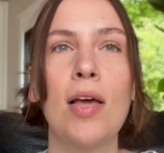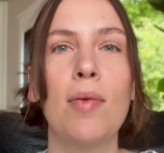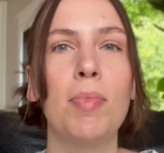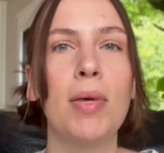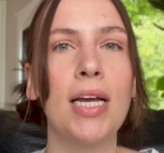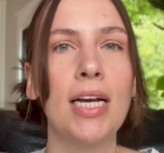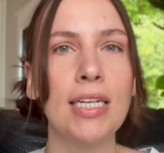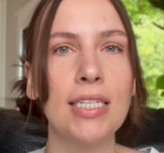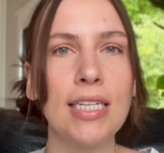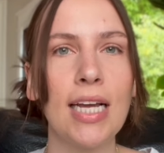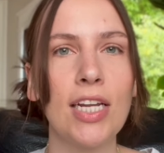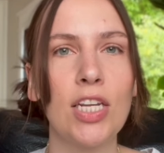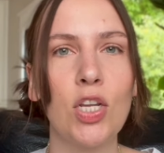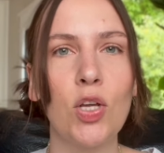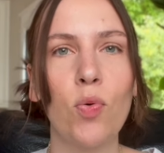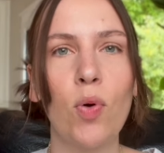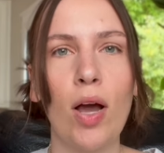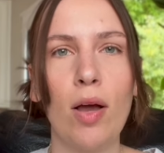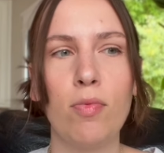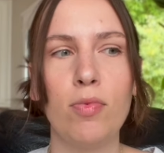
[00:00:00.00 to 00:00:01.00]
Because I
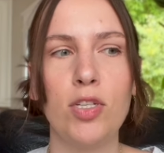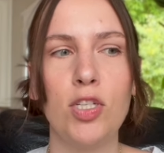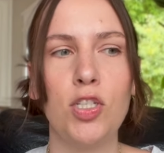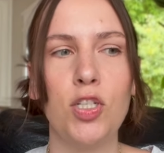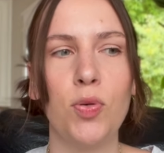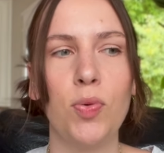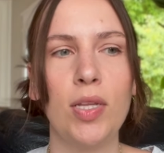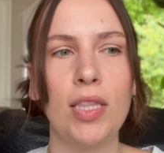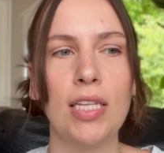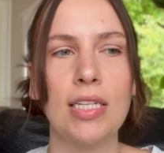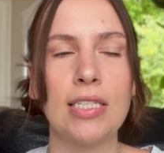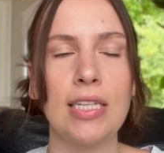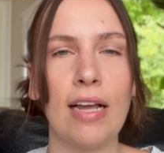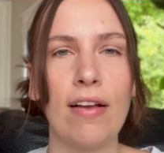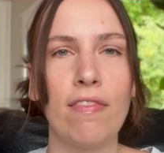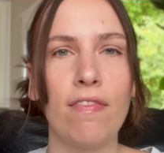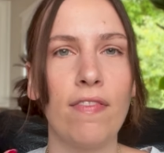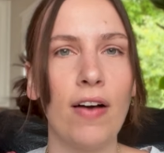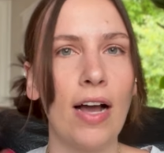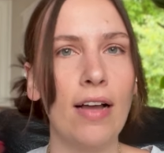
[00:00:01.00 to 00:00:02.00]
knew I was doing this
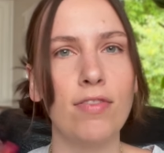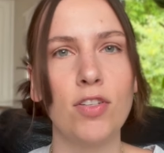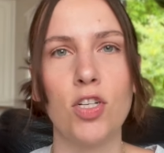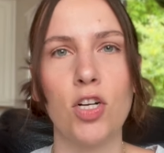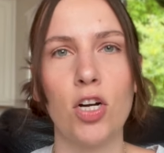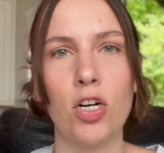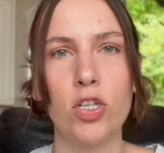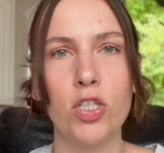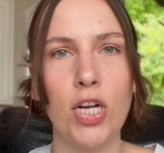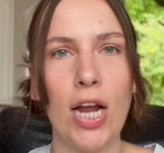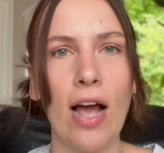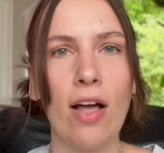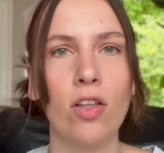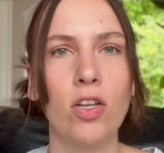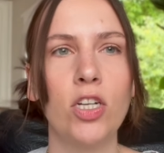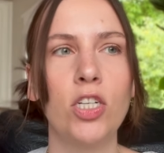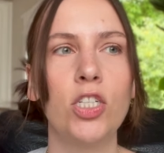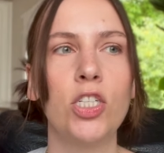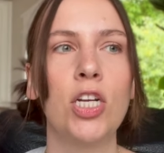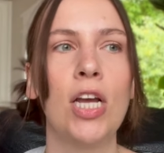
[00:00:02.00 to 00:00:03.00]
like five star
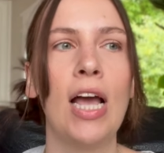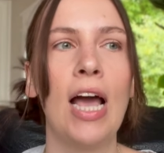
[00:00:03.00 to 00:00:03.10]
challenge,